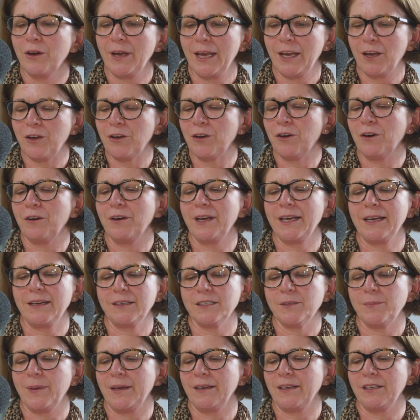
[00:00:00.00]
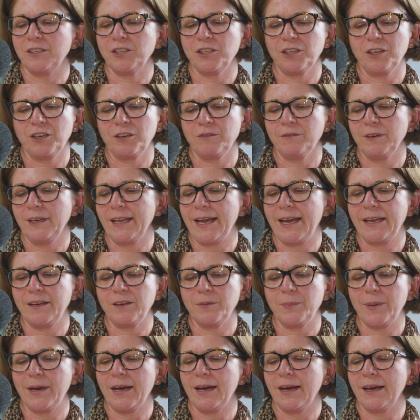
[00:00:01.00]
incurring expenditure,
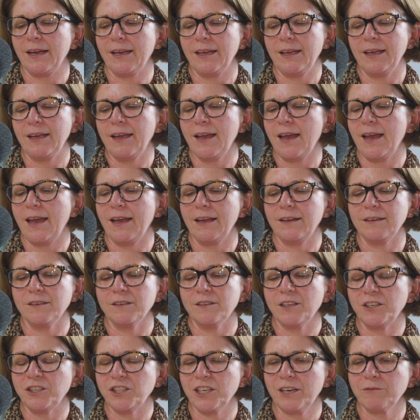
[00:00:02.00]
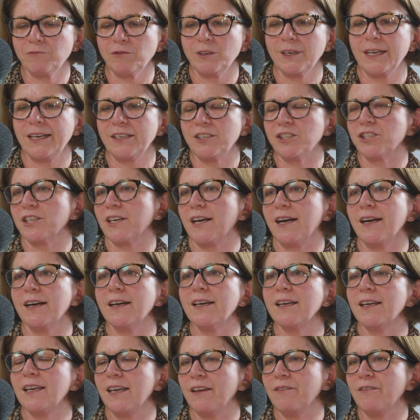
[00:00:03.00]
related party, and the general ledger,